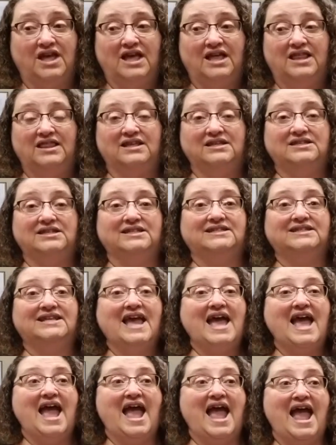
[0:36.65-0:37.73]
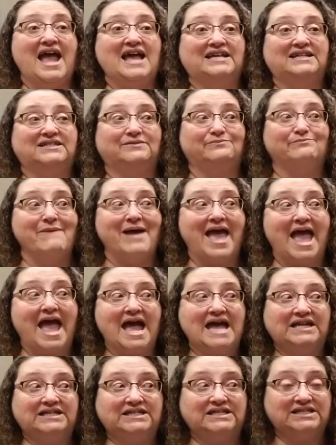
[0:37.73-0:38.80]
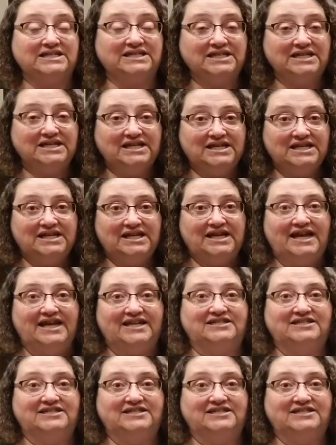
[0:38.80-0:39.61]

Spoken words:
This is Haz-Matt. And